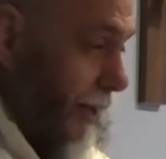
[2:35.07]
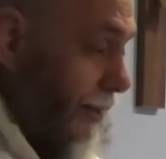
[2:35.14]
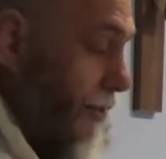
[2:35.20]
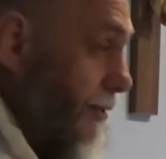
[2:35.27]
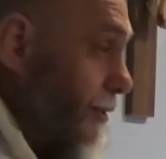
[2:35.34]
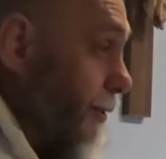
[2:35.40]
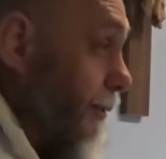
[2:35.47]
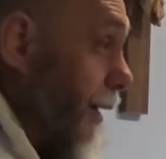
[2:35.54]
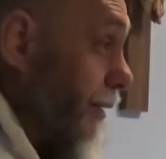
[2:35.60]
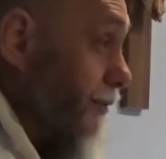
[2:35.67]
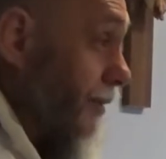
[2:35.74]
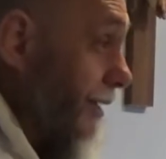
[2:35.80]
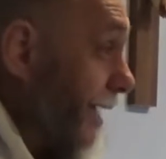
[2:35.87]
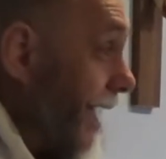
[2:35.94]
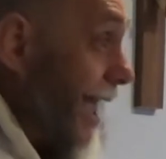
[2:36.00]
Then the
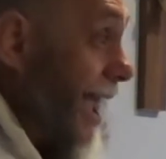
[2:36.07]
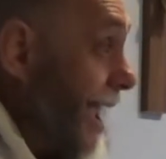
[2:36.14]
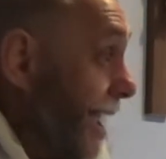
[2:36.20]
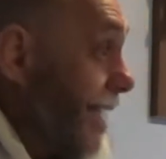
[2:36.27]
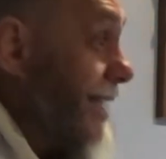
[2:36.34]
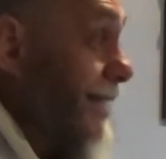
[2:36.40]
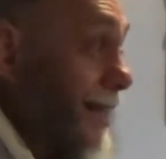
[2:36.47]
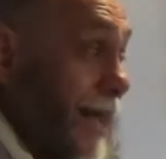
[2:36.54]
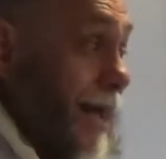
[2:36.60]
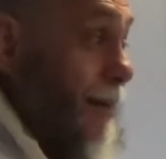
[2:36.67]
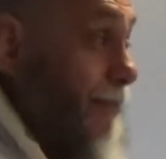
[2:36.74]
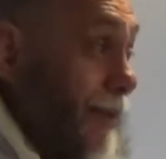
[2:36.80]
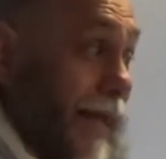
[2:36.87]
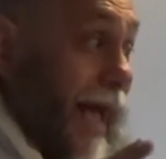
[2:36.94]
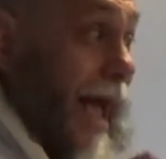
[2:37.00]
crowd's like, "Hey,
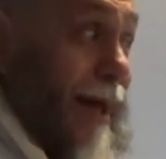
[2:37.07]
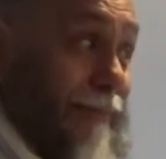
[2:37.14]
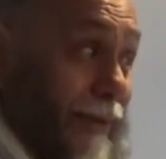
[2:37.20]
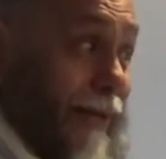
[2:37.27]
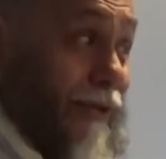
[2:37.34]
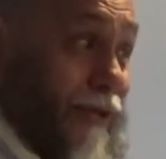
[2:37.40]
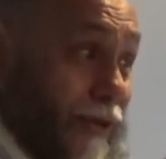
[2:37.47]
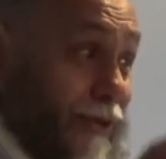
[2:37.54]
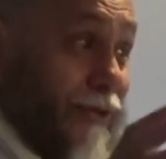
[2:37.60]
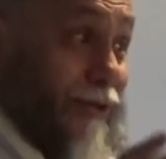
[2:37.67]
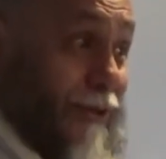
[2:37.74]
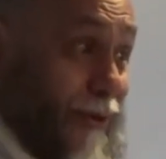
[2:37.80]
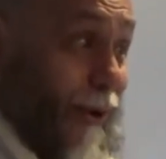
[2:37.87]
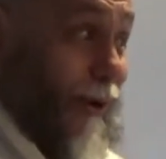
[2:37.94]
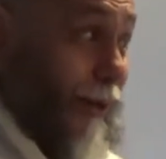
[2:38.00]
be happy,
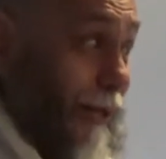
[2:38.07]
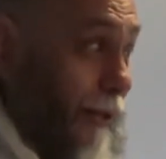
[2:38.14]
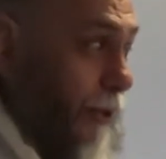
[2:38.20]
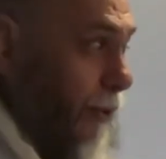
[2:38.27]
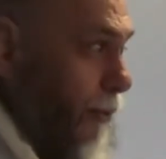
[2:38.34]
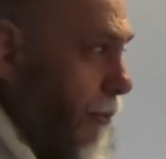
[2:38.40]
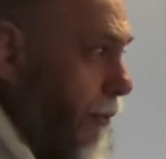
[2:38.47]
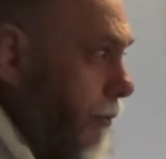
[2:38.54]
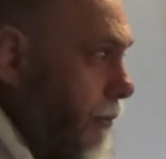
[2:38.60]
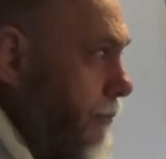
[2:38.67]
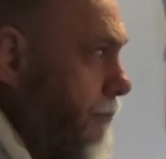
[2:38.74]
Jesus is calling you."